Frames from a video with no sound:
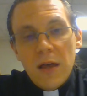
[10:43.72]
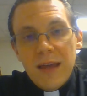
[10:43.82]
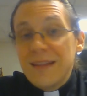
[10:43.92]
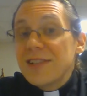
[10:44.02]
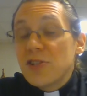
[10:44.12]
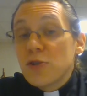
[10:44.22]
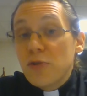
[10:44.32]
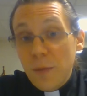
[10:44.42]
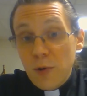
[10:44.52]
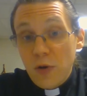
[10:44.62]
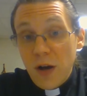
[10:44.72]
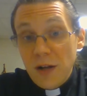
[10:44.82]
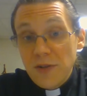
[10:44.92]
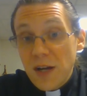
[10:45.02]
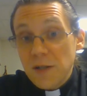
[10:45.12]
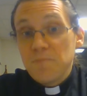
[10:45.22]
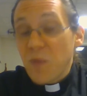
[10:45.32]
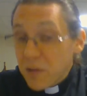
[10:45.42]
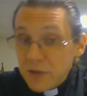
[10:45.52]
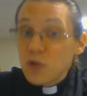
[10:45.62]
Unless there's criminal conduct.
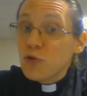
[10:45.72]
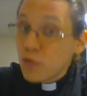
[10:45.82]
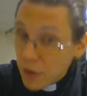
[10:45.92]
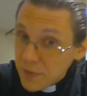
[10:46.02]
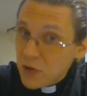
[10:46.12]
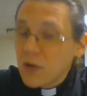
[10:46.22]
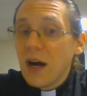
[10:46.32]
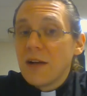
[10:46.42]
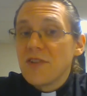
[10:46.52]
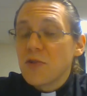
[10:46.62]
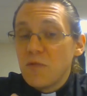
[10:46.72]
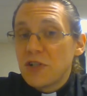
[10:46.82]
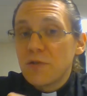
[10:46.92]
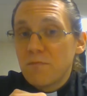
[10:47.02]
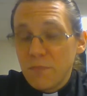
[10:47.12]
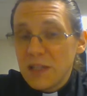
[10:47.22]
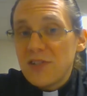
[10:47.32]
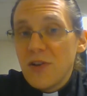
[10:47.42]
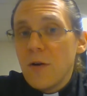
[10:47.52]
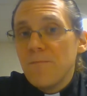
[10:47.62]
If there's criminal conduct, which, please
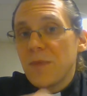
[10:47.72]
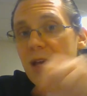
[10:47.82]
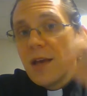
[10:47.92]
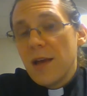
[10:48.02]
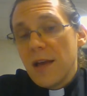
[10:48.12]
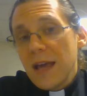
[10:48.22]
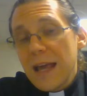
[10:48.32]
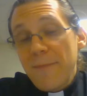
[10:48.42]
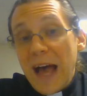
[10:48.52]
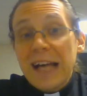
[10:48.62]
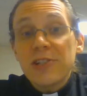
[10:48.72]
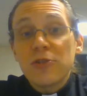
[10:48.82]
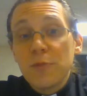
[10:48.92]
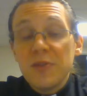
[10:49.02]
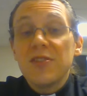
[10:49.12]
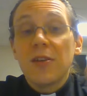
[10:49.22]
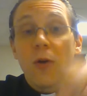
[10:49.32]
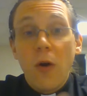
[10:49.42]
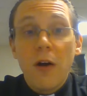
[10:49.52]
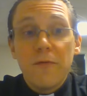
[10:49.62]
note, a pastor abusing
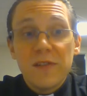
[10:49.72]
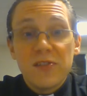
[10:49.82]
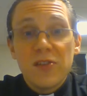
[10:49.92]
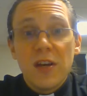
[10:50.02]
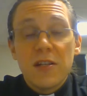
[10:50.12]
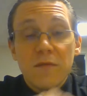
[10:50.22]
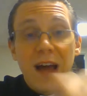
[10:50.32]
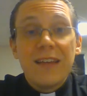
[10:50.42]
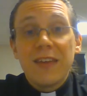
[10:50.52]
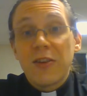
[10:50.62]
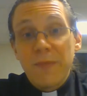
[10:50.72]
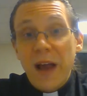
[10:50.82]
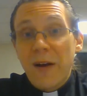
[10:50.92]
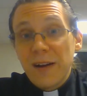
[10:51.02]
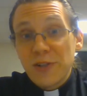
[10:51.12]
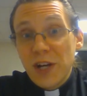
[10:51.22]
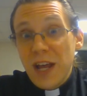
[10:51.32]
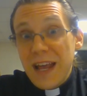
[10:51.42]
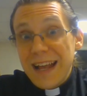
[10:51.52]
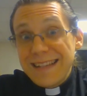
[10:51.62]
their office to violate their marriage
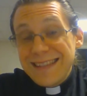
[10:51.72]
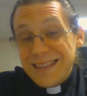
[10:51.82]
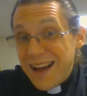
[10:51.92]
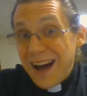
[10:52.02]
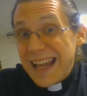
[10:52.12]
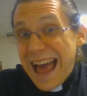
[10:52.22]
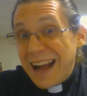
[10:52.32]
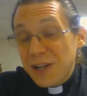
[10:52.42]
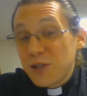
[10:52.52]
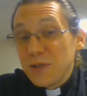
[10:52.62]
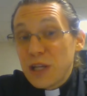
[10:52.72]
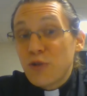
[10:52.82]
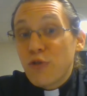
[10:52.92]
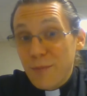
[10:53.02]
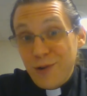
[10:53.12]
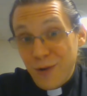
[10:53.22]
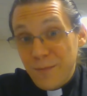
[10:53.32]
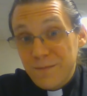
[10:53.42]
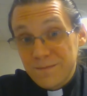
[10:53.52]
is not actually criminal.